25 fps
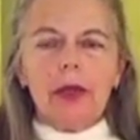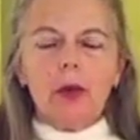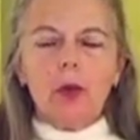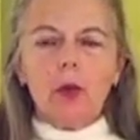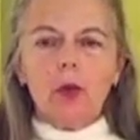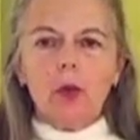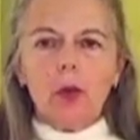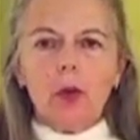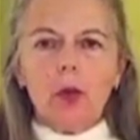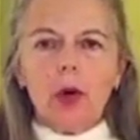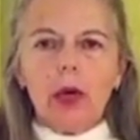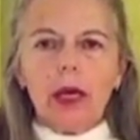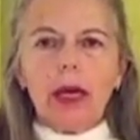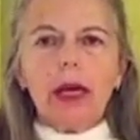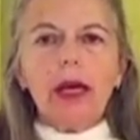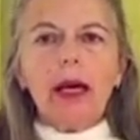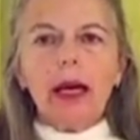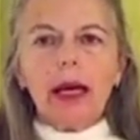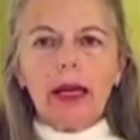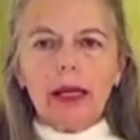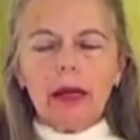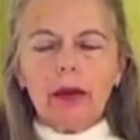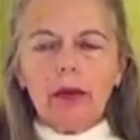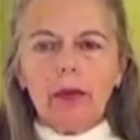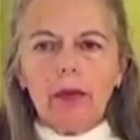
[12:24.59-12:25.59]
And what
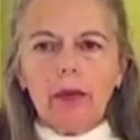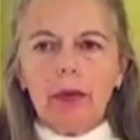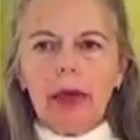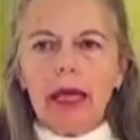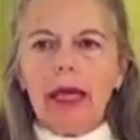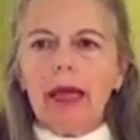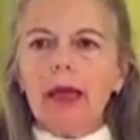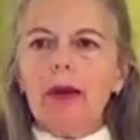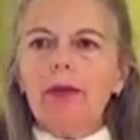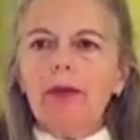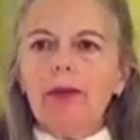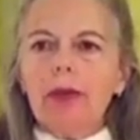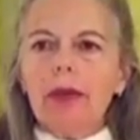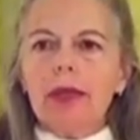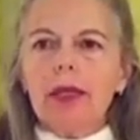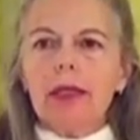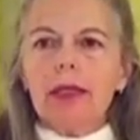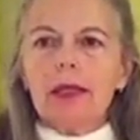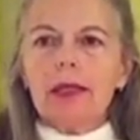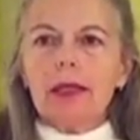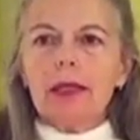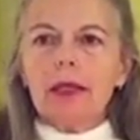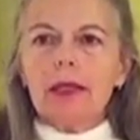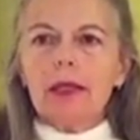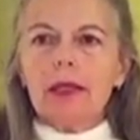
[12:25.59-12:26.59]
kind of benefit
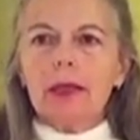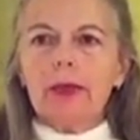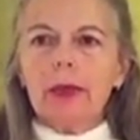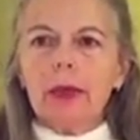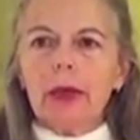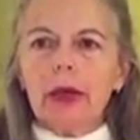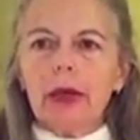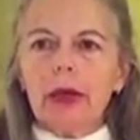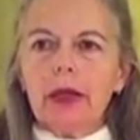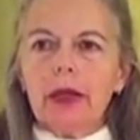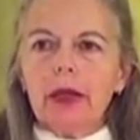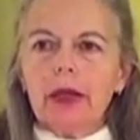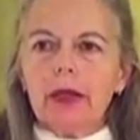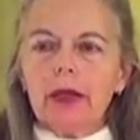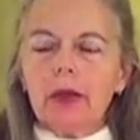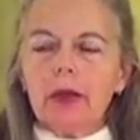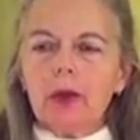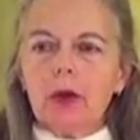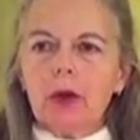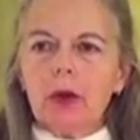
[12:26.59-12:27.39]
is experienced?